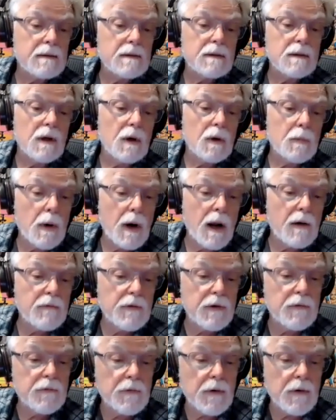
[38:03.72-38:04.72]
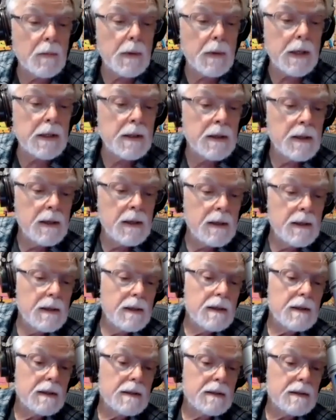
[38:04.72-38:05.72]
you know, profit from it.
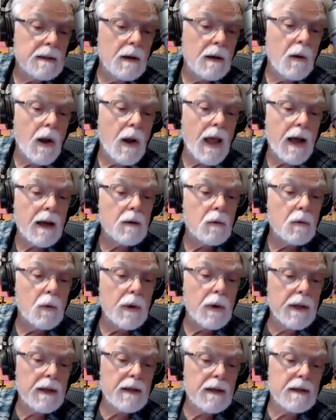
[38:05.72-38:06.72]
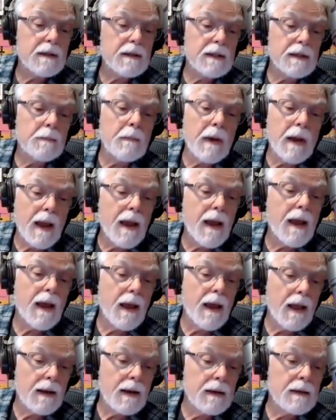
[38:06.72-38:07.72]
So how do we
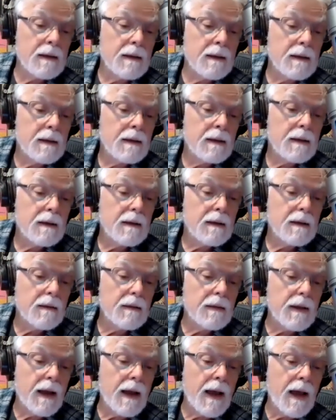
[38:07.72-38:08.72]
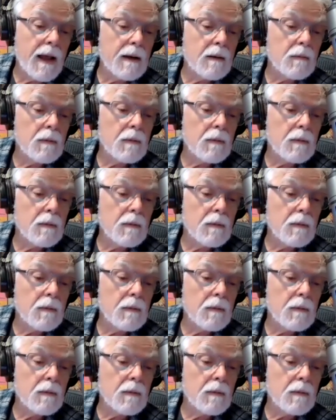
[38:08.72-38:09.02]
demand that